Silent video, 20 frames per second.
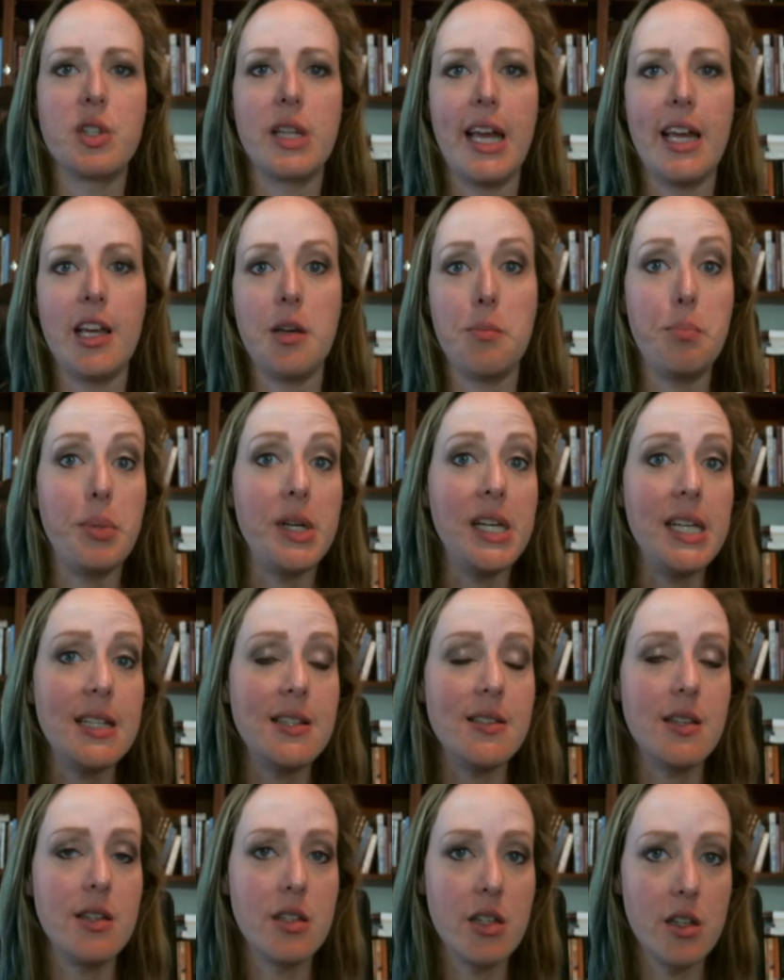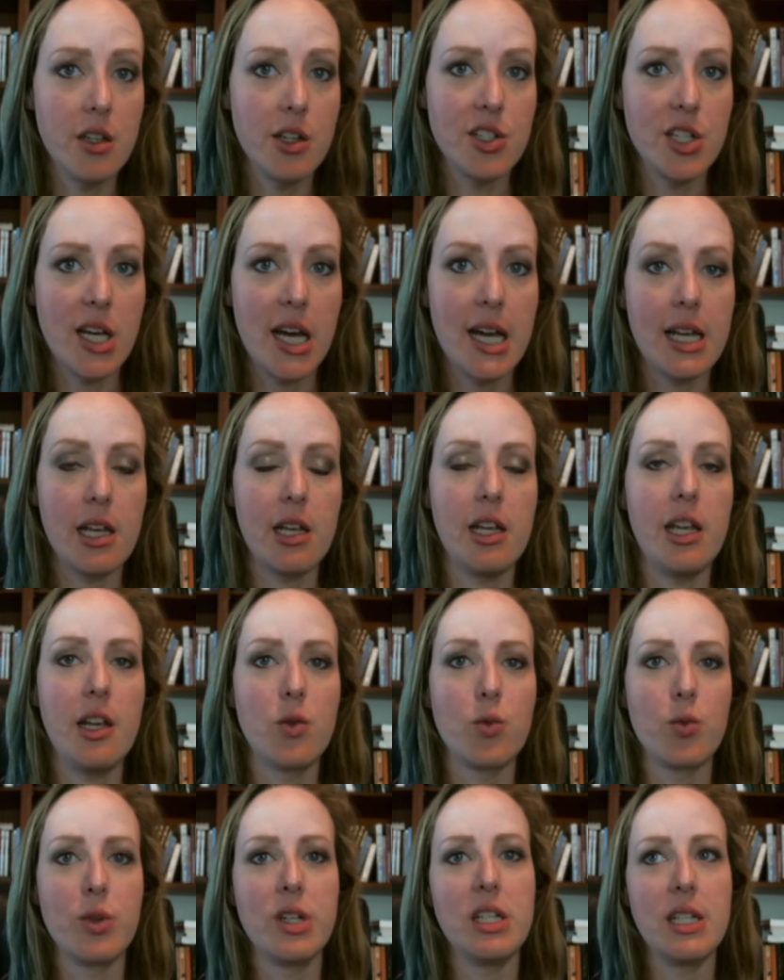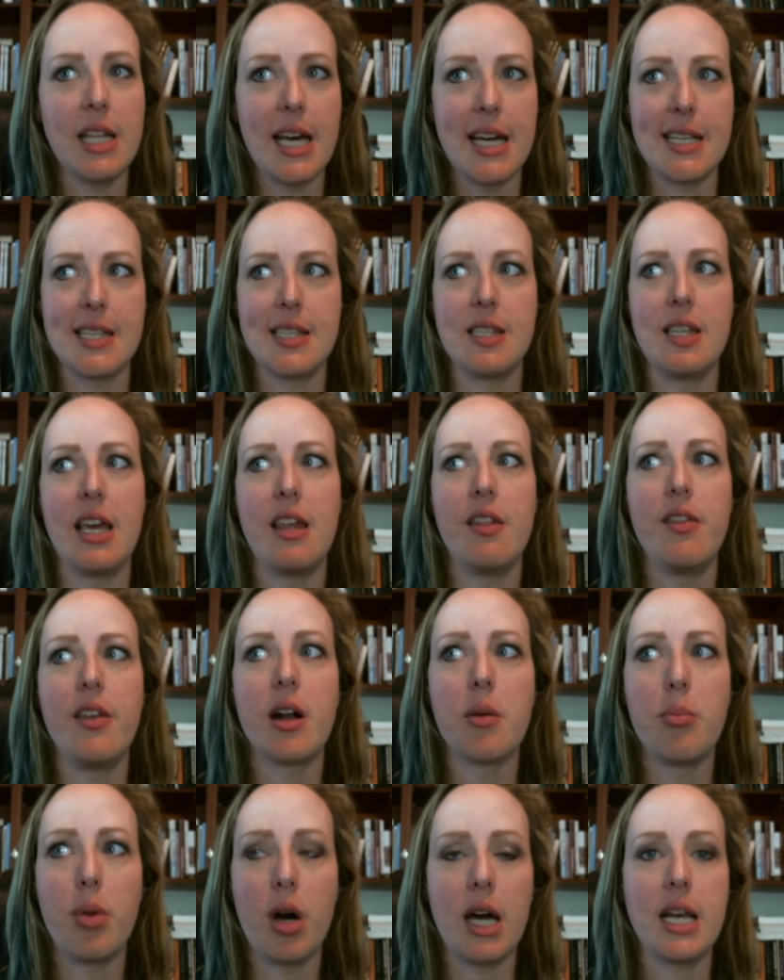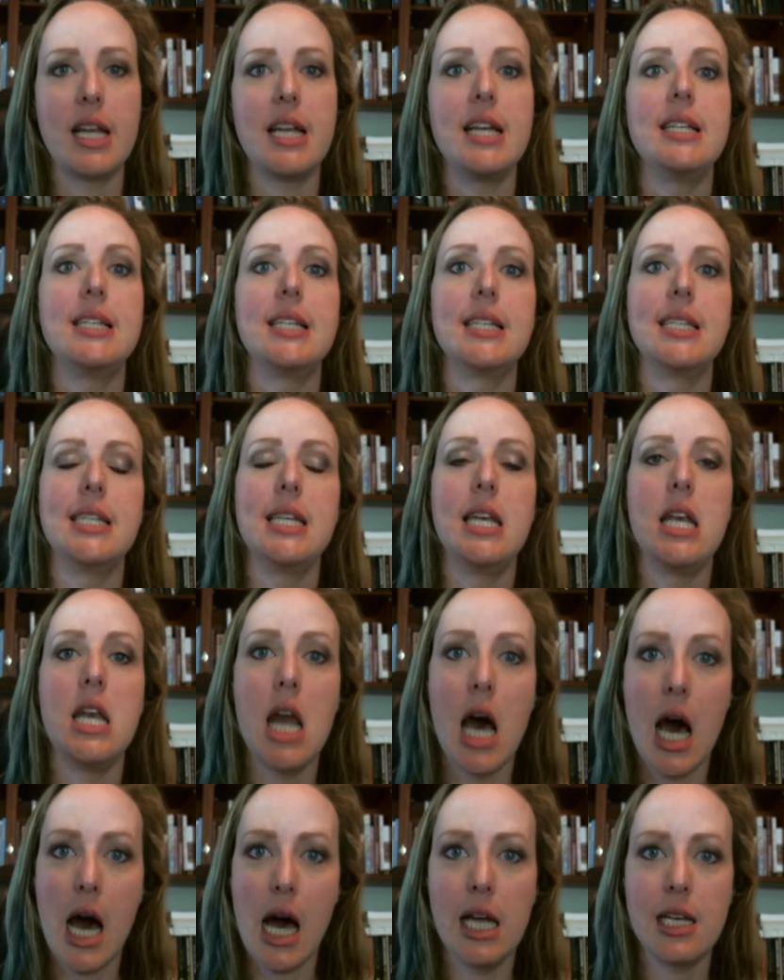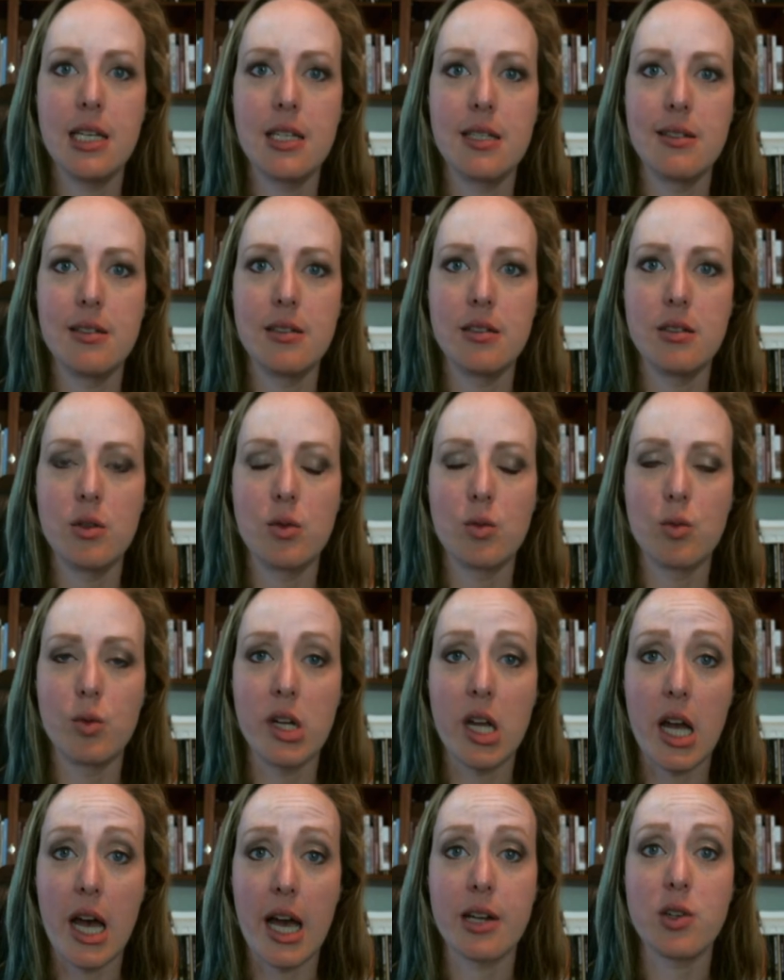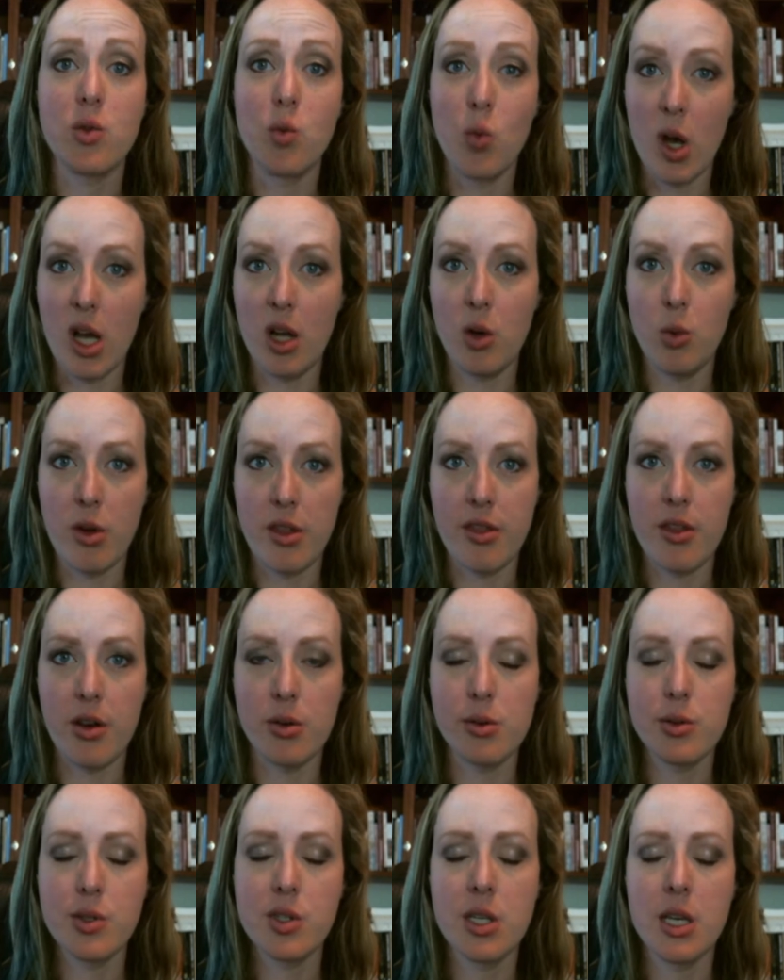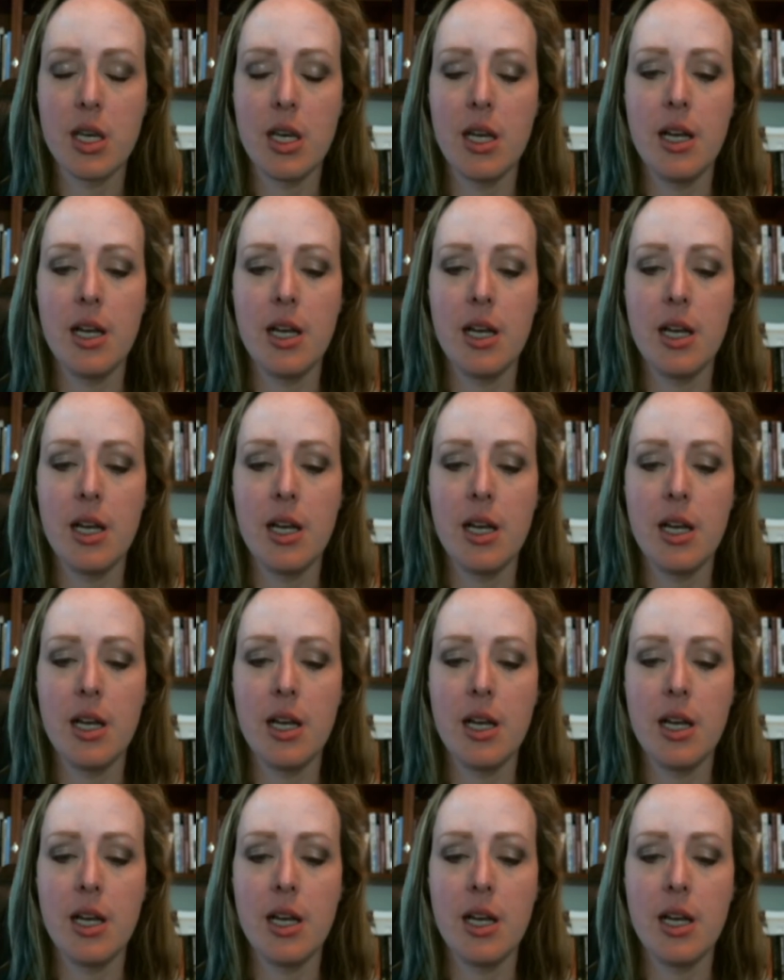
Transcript: like beans into their diet and realize that their body does not react well with those.